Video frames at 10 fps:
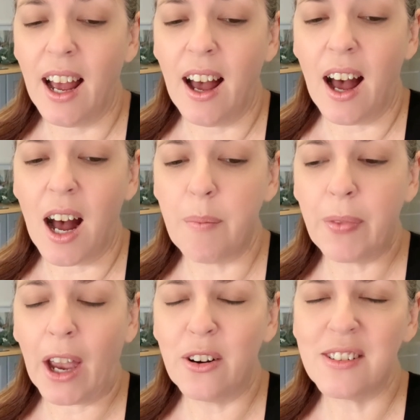
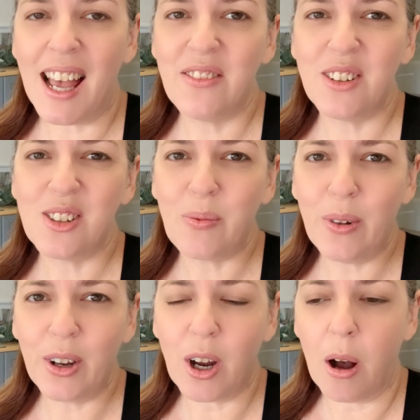I also have to do some
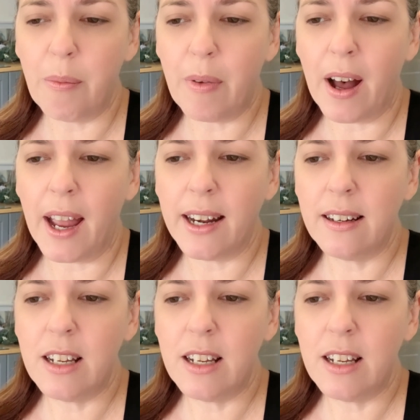work on my